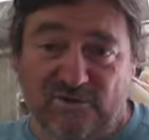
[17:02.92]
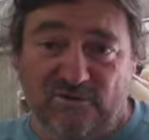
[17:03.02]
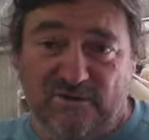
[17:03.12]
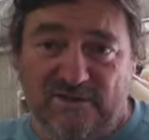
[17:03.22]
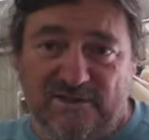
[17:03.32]

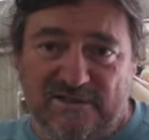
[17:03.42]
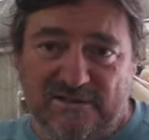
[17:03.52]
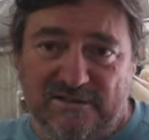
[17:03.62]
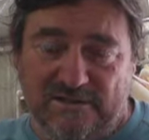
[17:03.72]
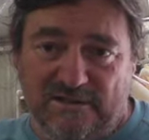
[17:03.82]

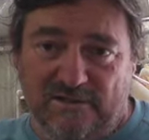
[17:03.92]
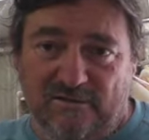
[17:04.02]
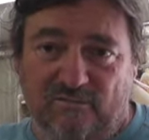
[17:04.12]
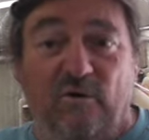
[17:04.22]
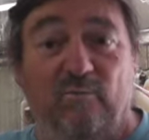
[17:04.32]
Choice
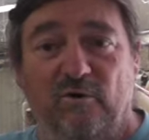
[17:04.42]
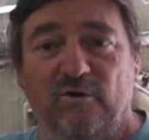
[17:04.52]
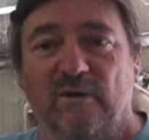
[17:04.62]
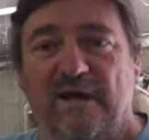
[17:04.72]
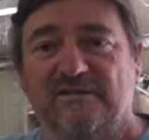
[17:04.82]
warm
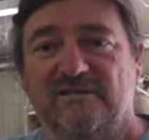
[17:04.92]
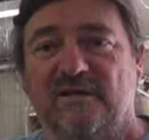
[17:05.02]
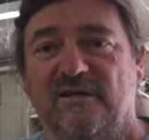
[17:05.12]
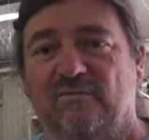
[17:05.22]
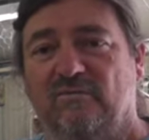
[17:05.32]
water wax.
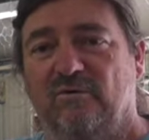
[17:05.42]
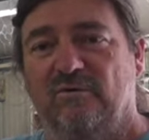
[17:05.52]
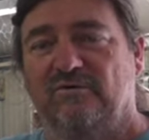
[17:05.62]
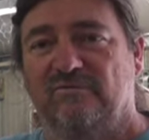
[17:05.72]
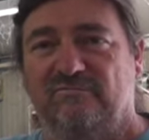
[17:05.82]
So
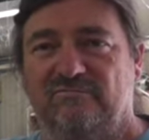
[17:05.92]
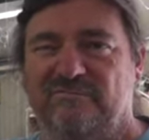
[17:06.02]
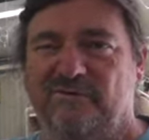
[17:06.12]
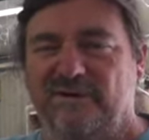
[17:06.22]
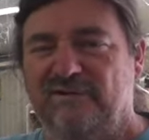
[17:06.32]
water's
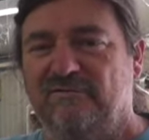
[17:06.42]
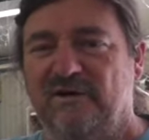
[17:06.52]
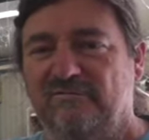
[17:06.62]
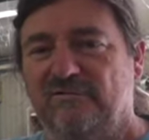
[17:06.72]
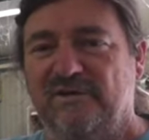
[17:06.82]

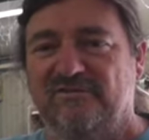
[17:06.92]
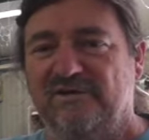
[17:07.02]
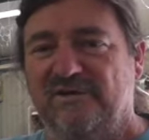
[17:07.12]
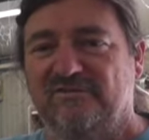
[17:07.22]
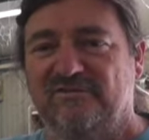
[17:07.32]
25,
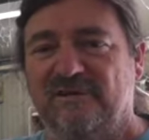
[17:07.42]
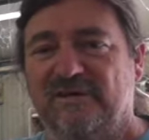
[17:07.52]
26.